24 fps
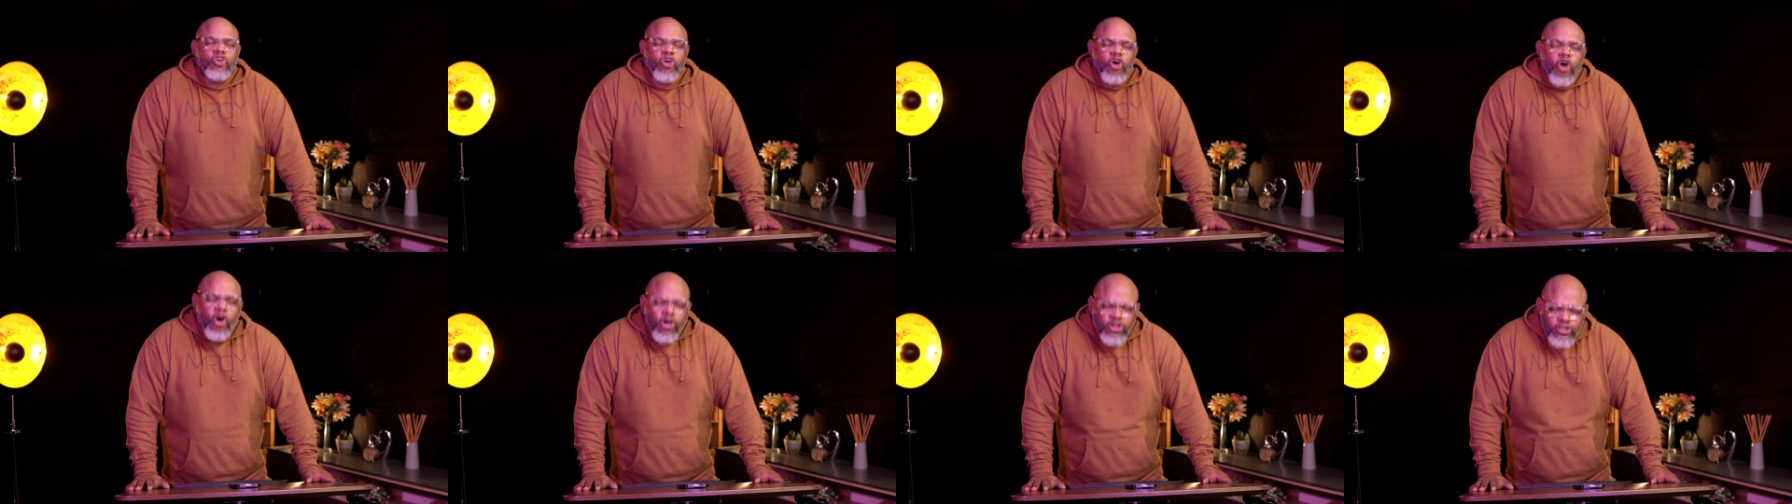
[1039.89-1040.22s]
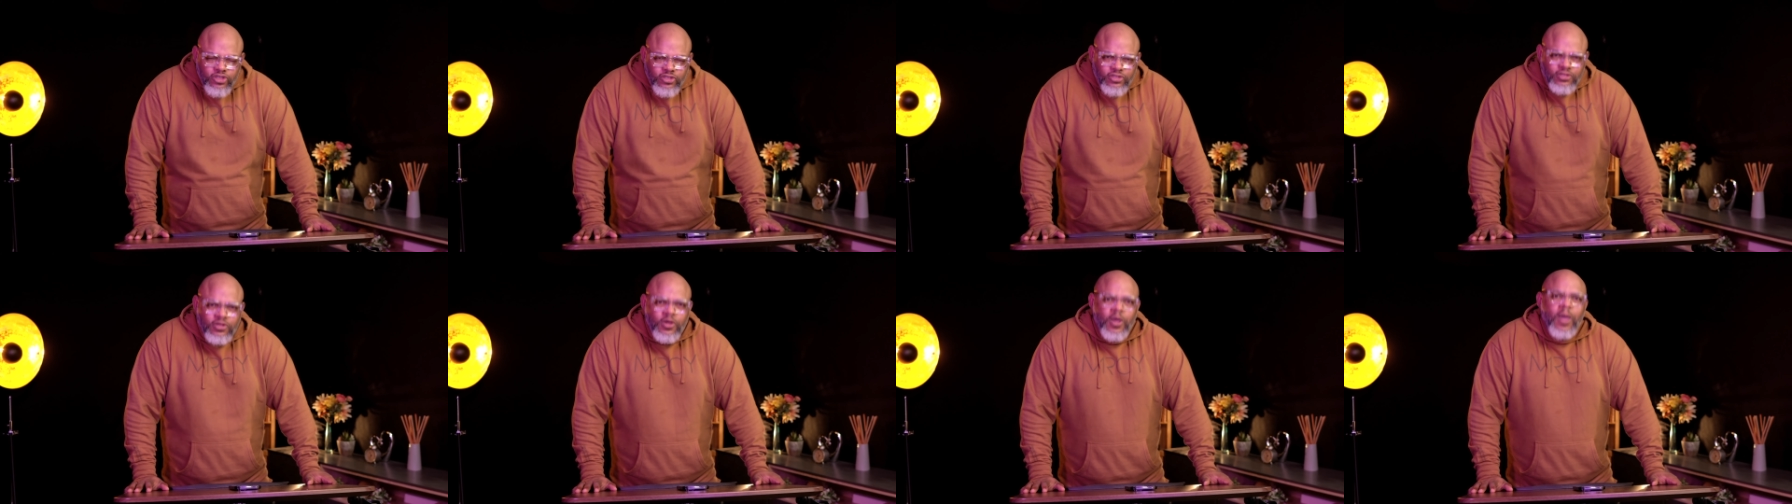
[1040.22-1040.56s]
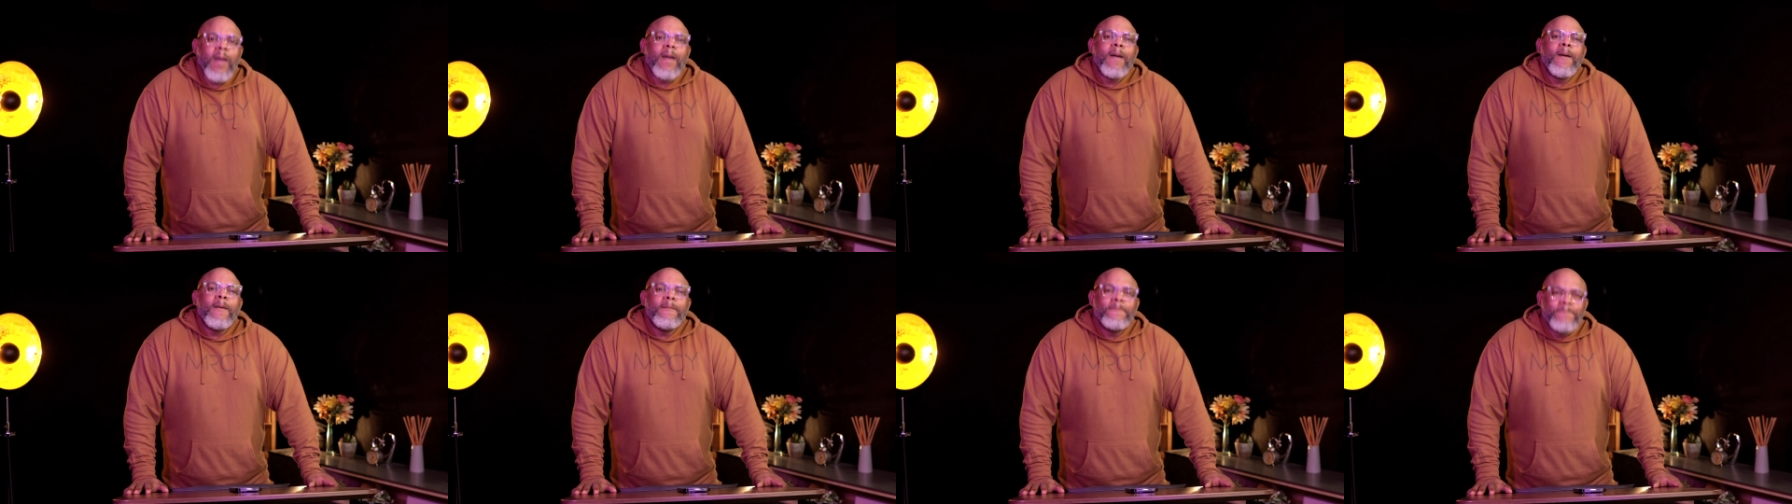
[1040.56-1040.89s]
caused
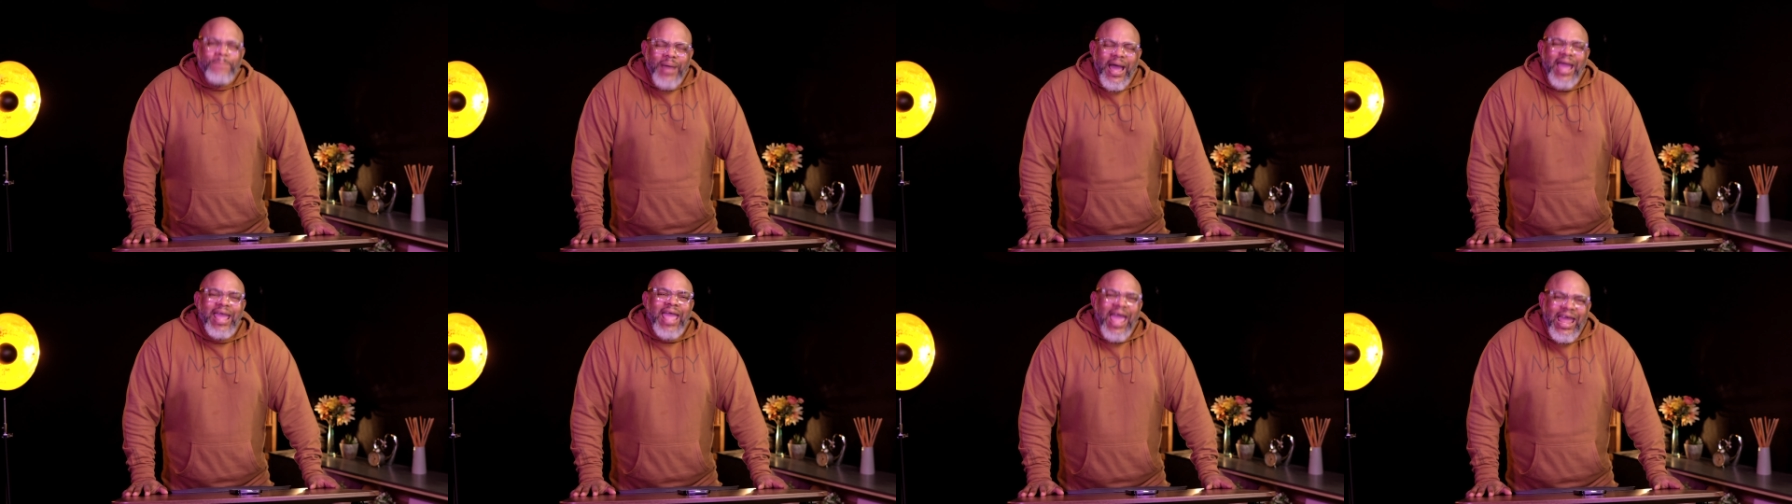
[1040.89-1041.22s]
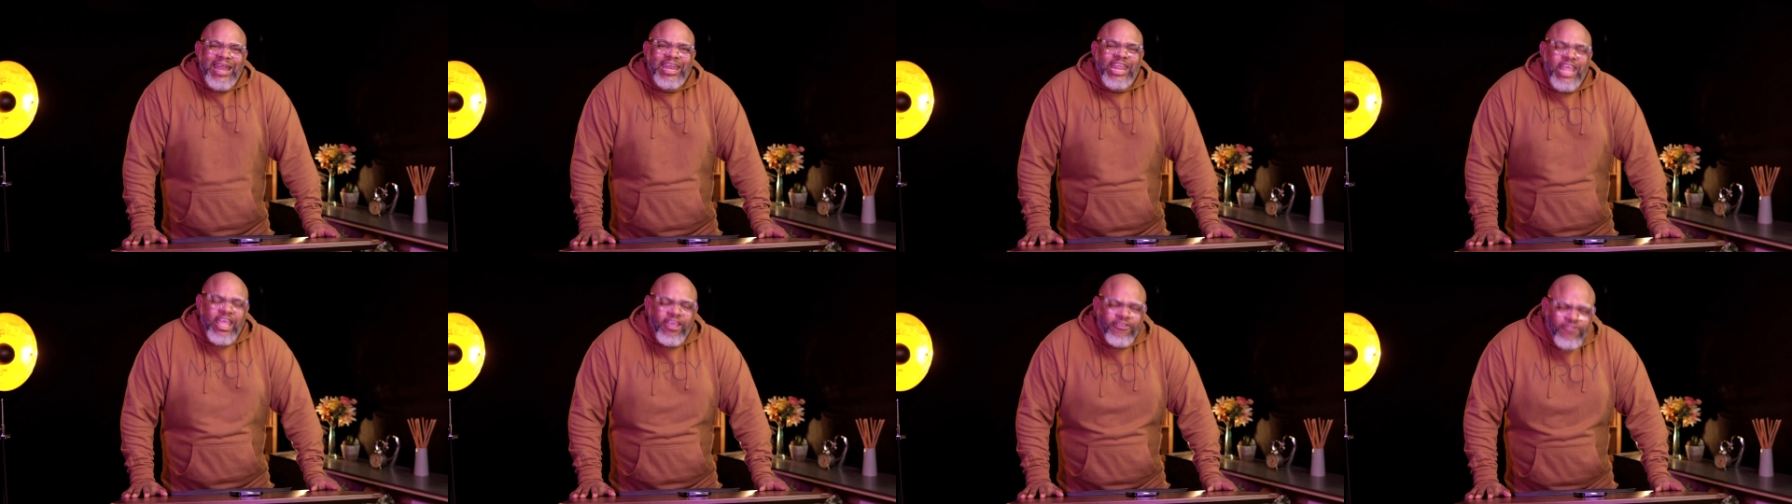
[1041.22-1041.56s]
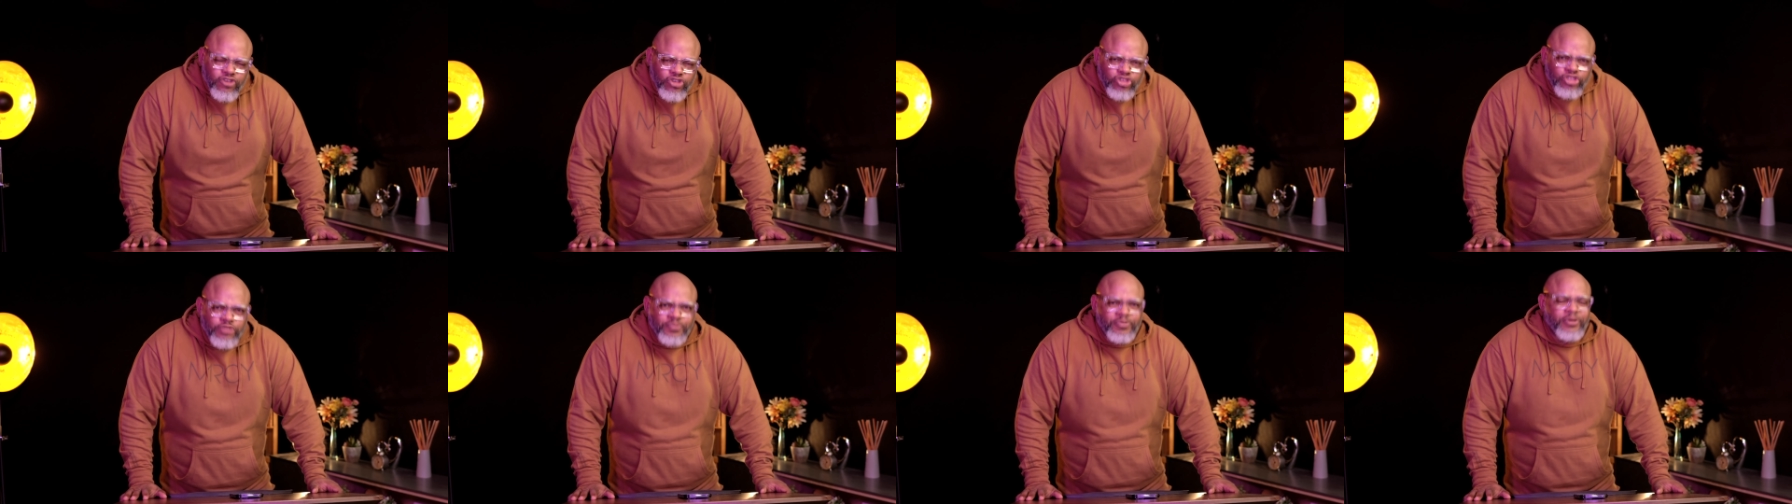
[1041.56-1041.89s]
by an
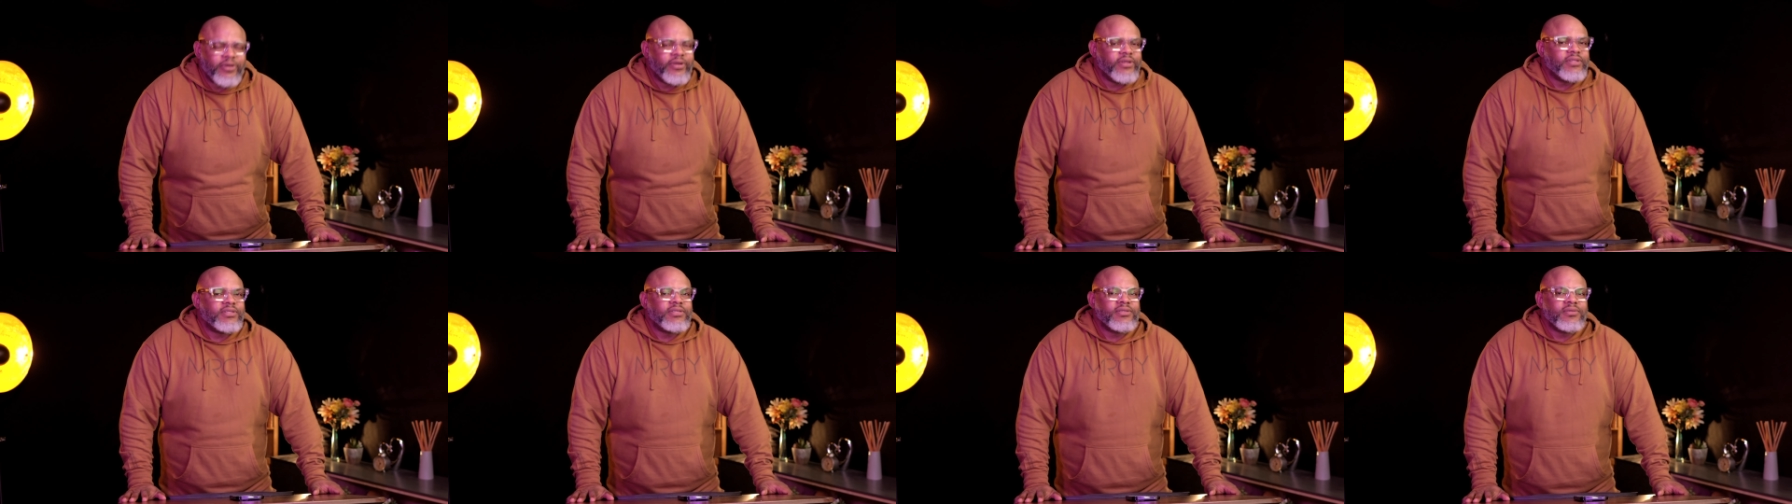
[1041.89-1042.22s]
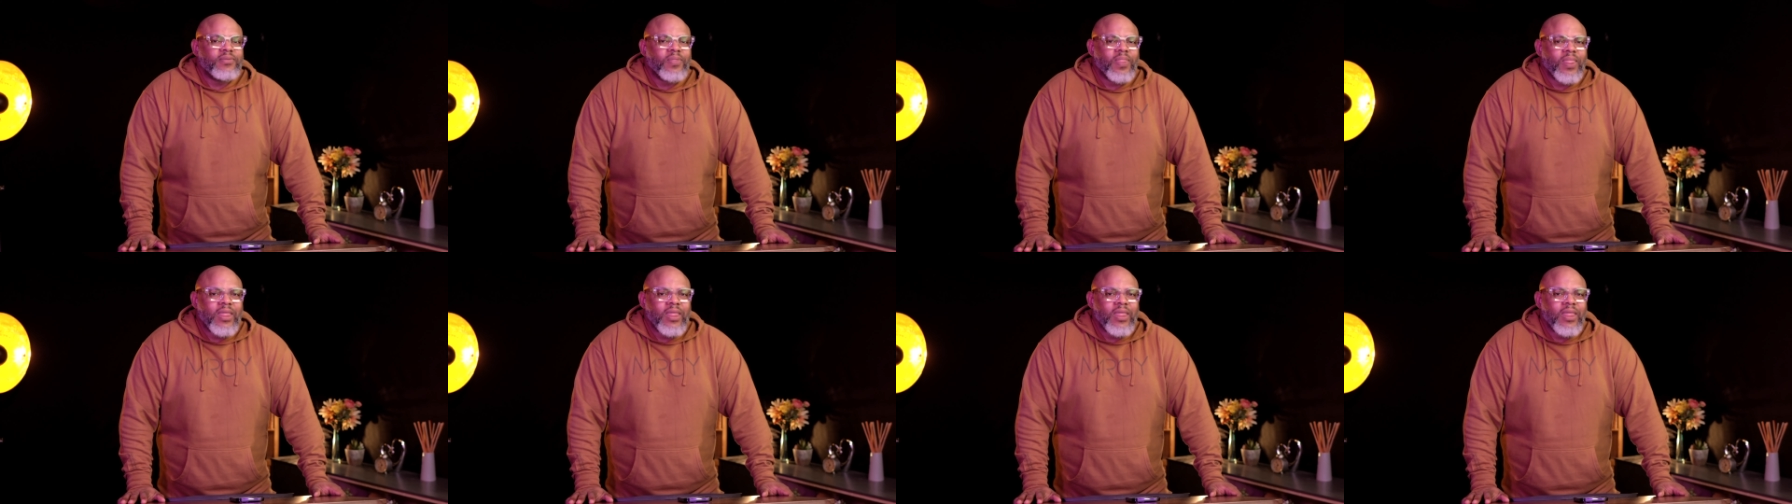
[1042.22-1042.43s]
evil spirit.